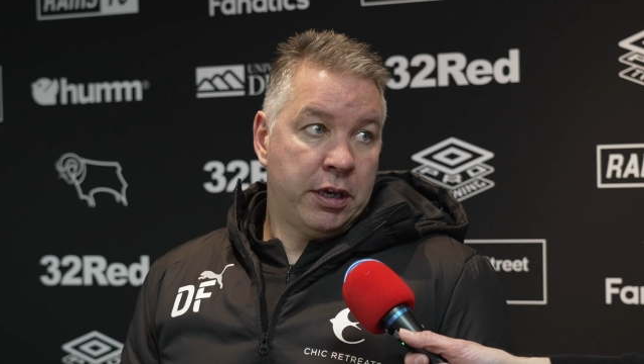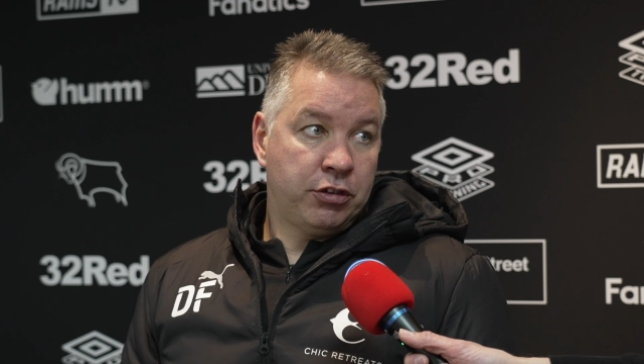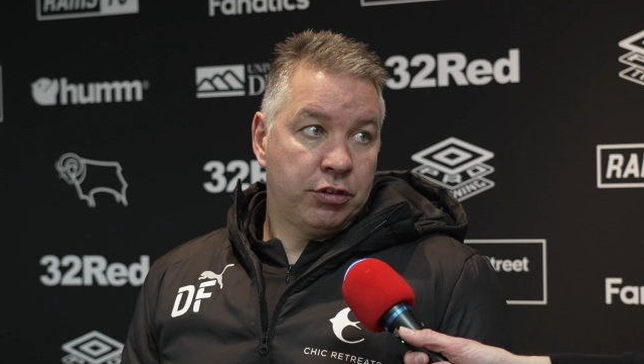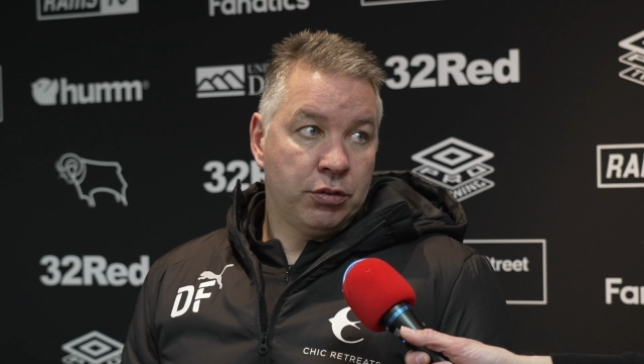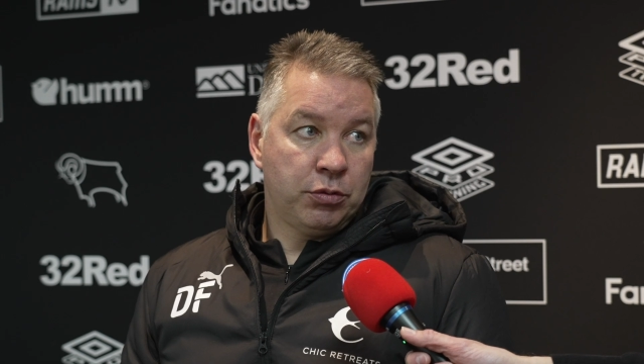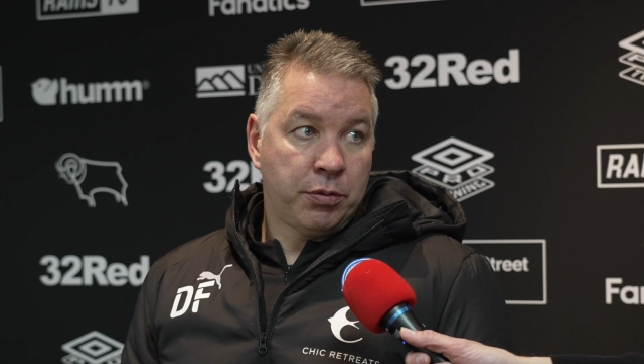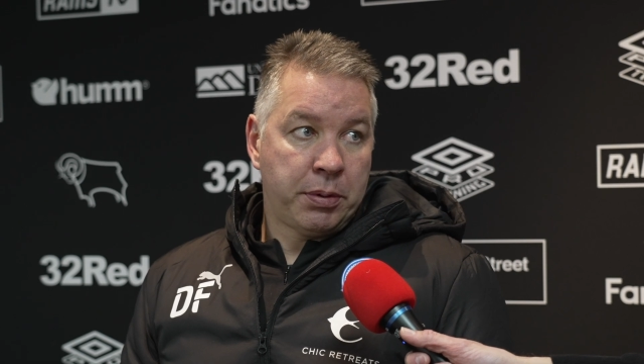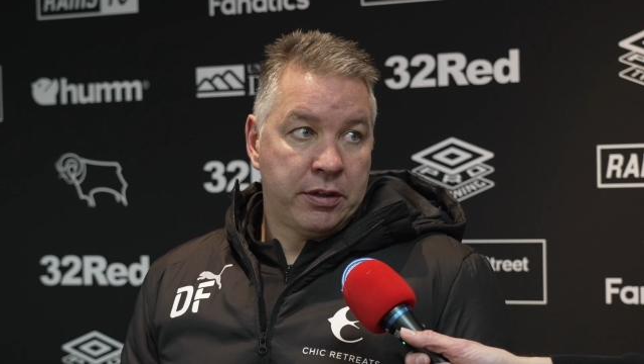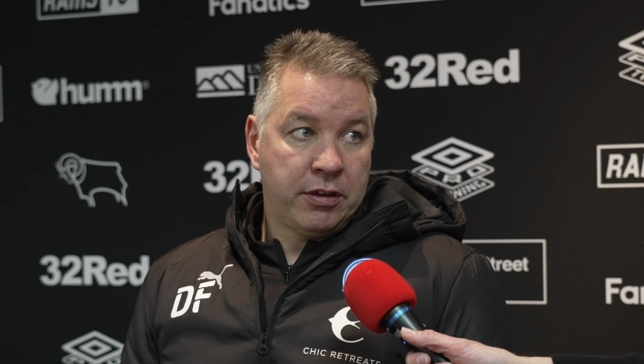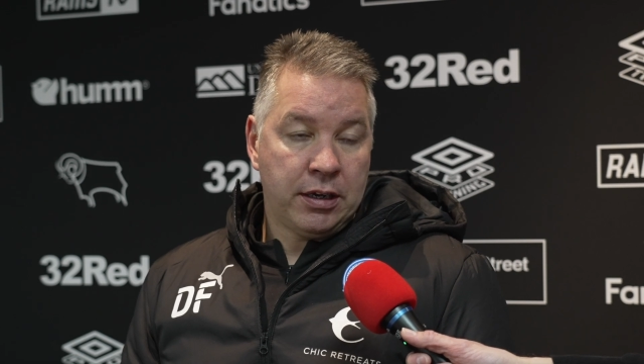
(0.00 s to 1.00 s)
I just know it was a
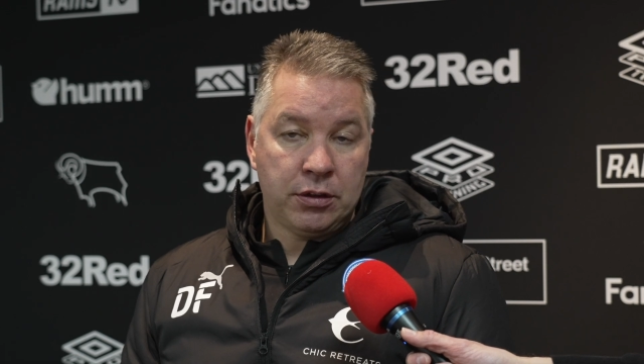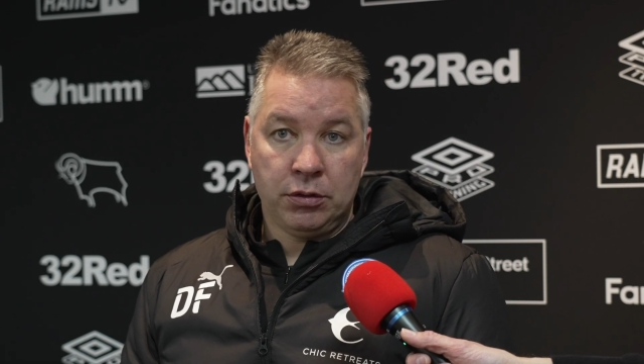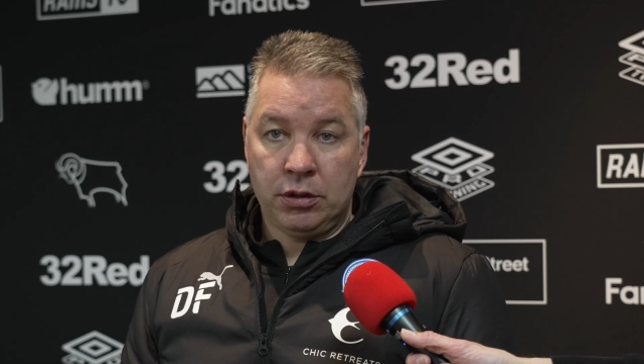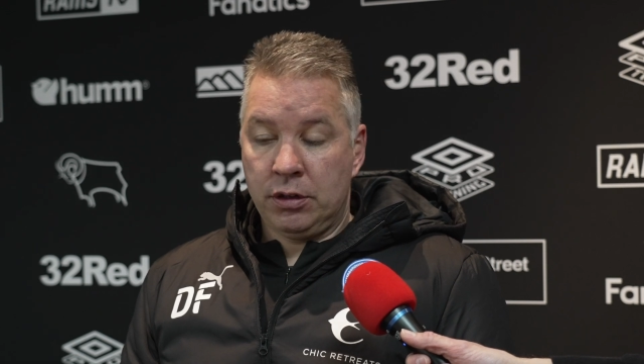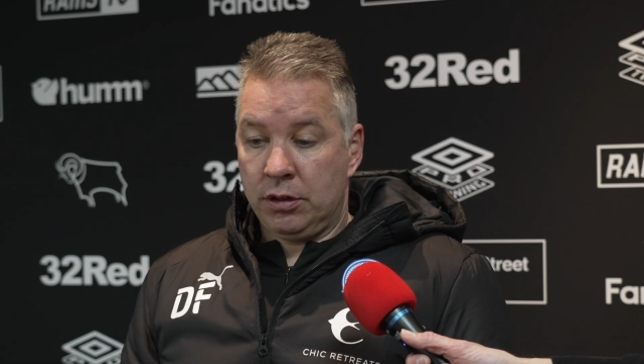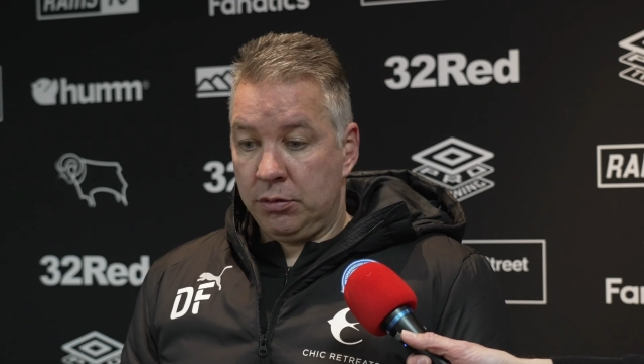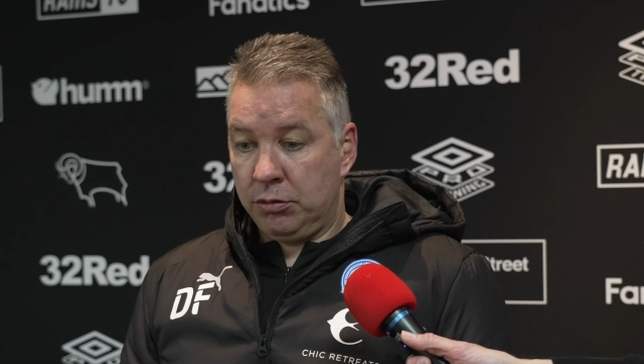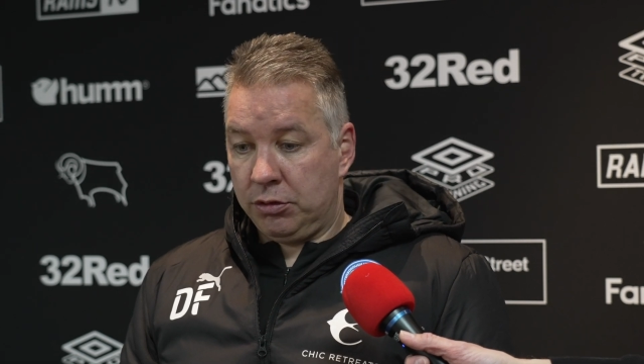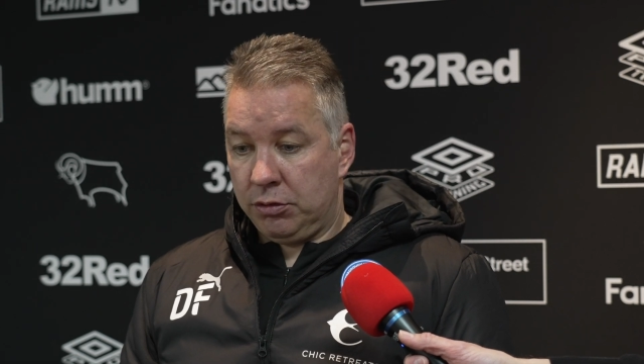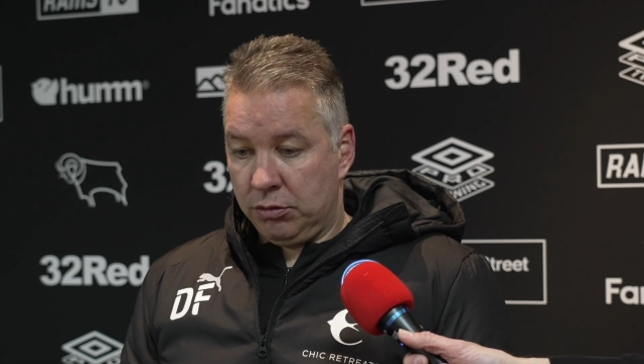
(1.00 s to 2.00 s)
bad tackle, and it
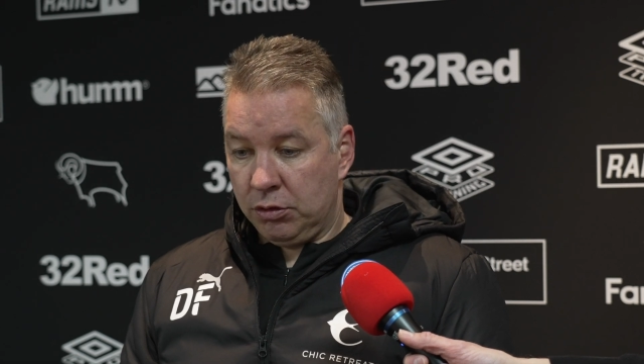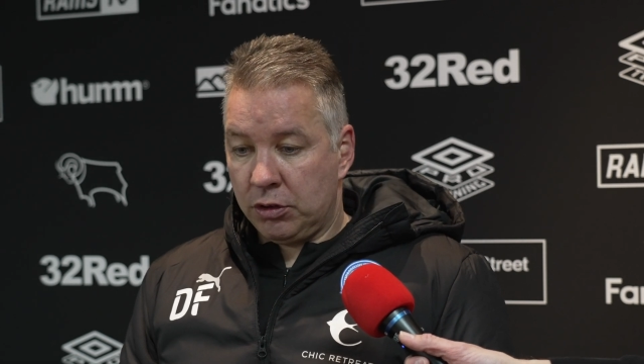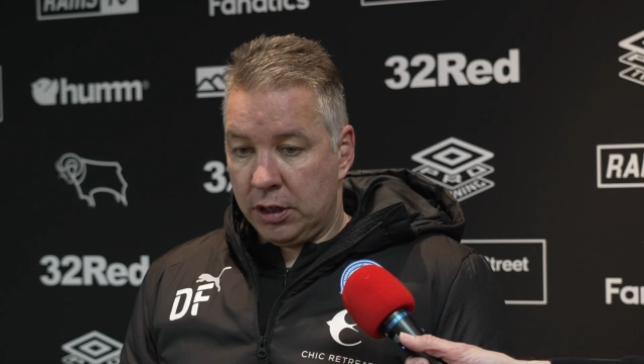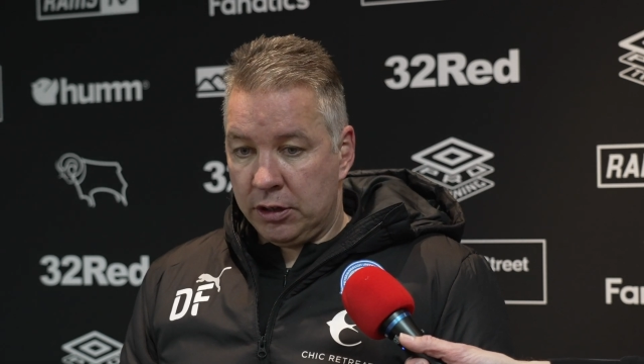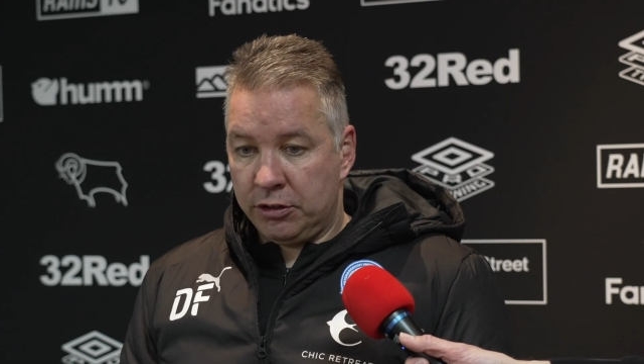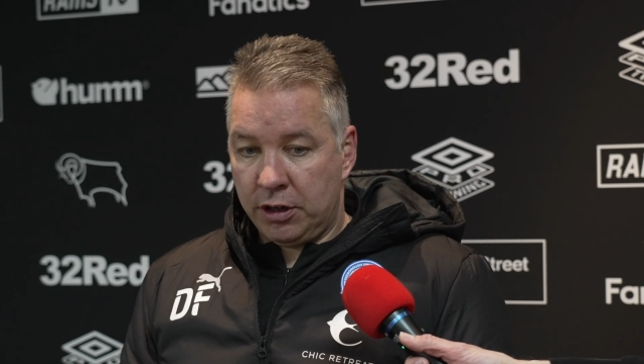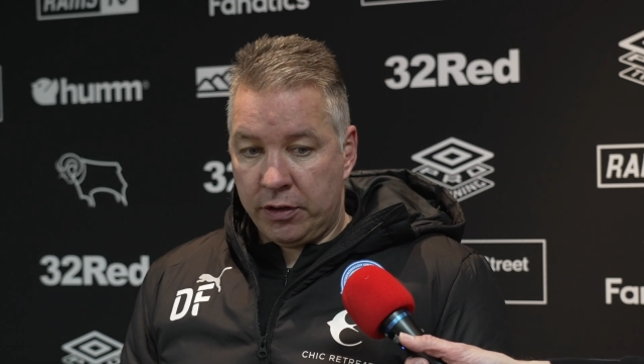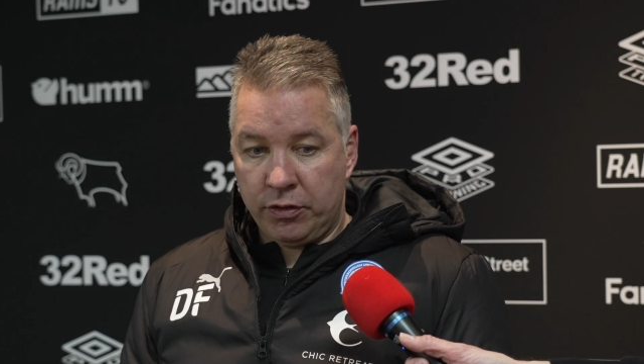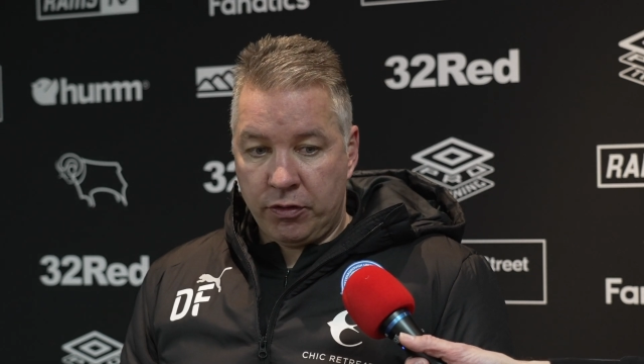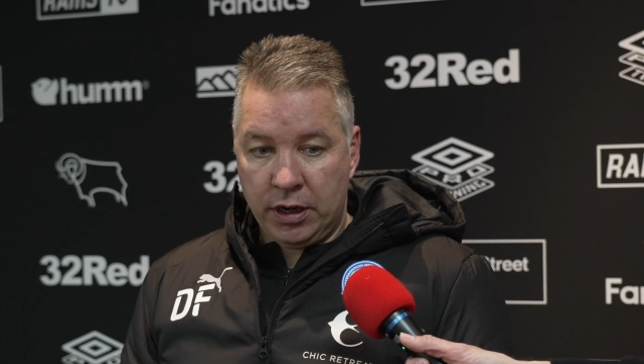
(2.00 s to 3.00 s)
was looked like a
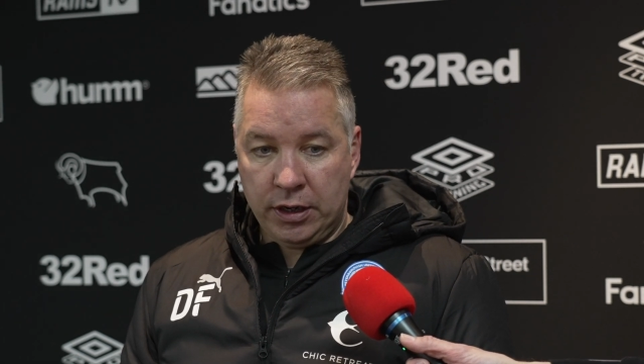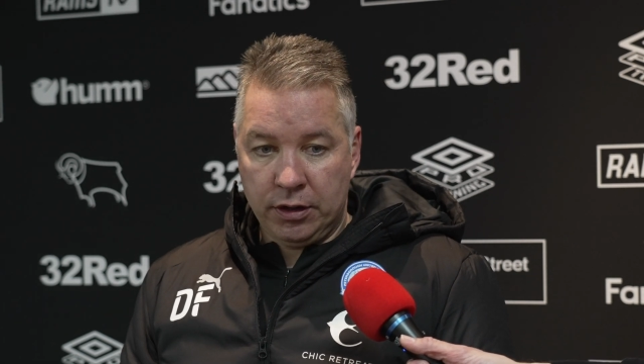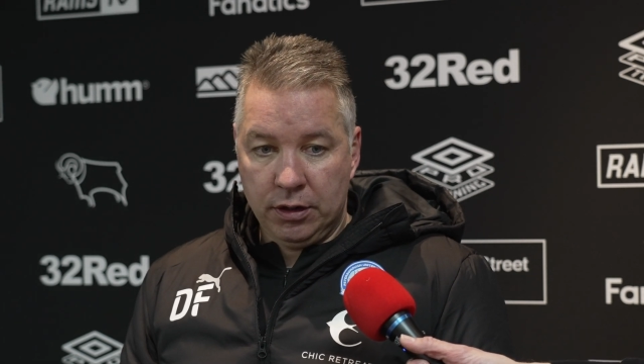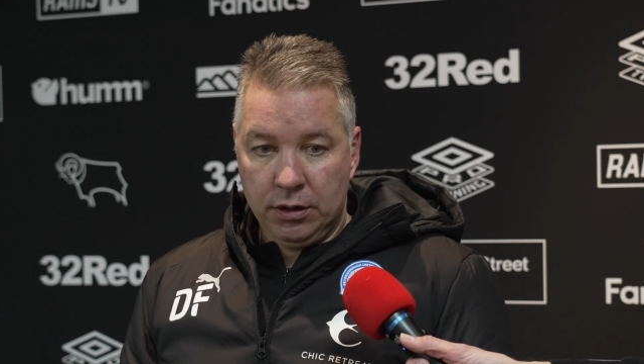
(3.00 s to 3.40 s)
deserving red.